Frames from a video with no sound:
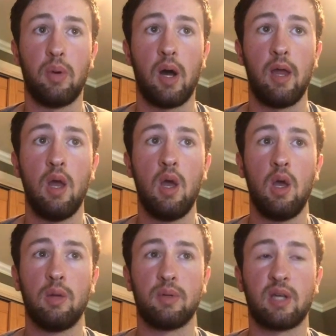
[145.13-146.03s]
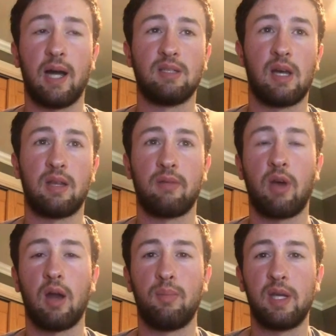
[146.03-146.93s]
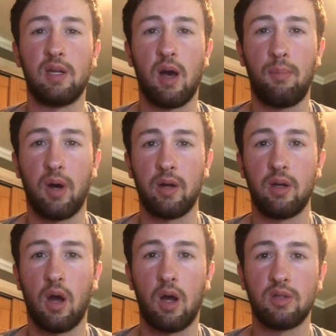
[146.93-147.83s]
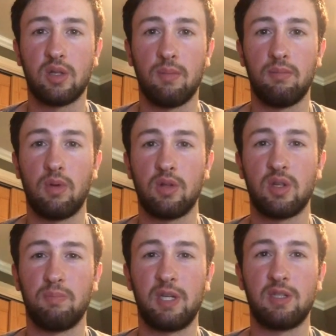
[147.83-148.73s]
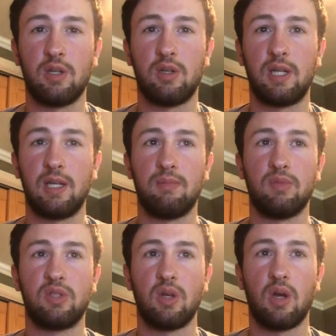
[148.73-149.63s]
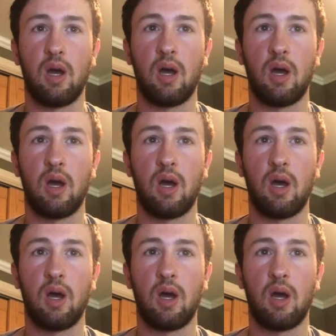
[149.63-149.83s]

But besides that, they've kind of beaten up on some easier teams.